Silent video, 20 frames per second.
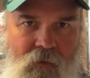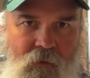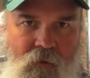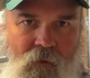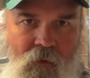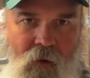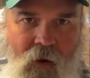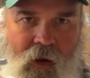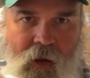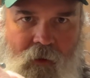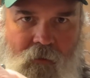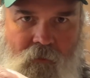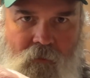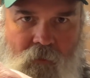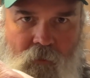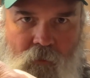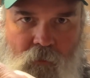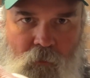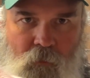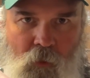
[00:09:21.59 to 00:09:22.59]
grit
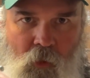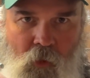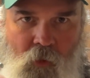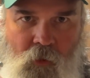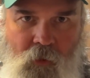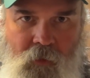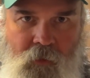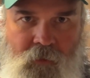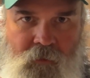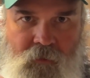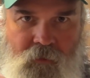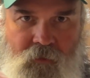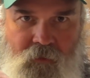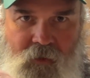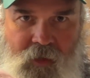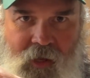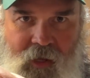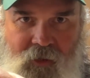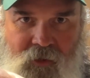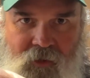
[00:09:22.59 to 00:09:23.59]
roll
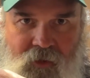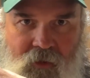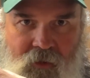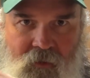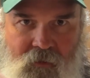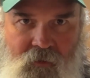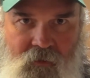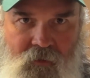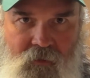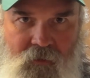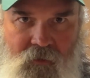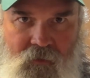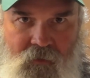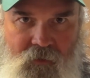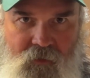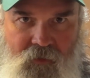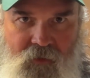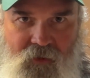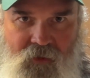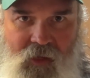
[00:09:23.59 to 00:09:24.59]
disc
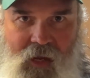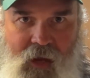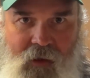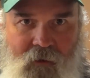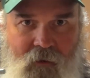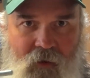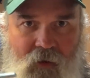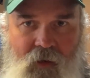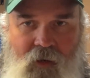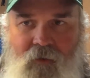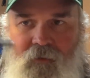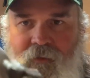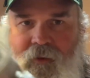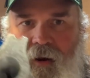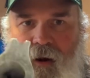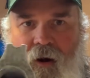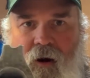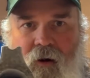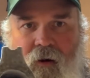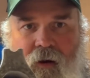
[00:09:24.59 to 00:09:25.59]
sander in
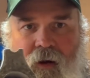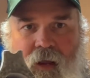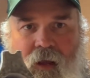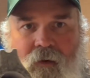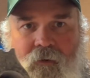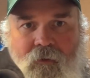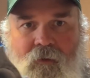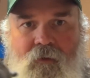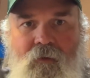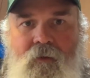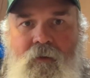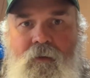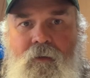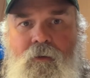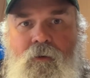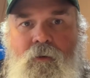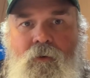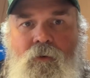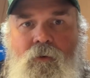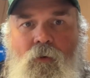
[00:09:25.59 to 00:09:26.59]
there, and
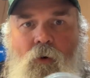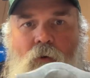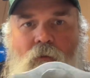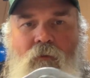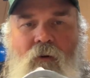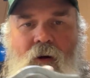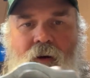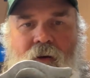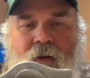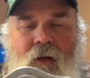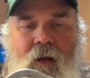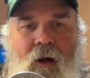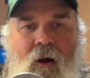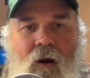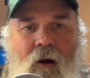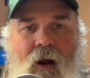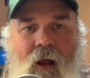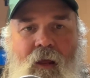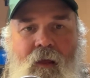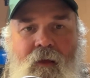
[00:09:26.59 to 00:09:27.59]
over in
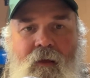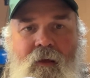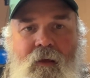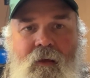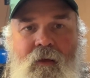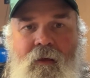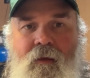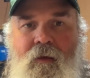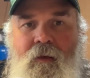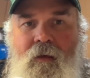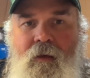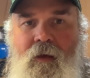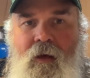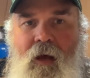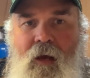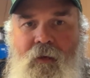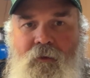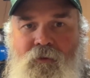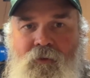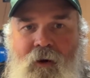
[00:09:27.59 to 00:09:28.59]
here
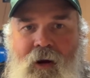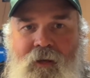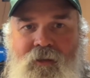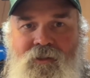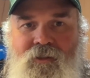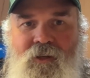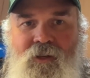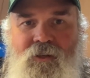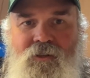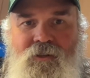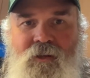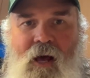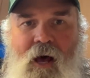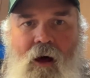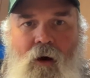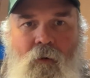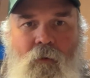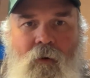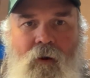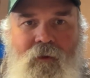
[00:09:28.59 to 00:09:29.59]
I traced this
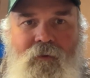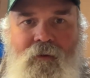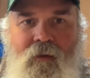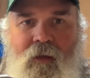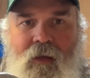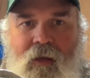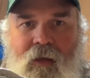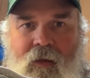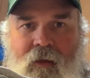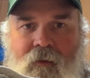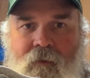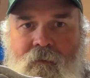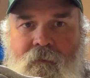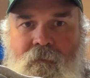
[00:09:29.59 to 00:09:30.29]
out with the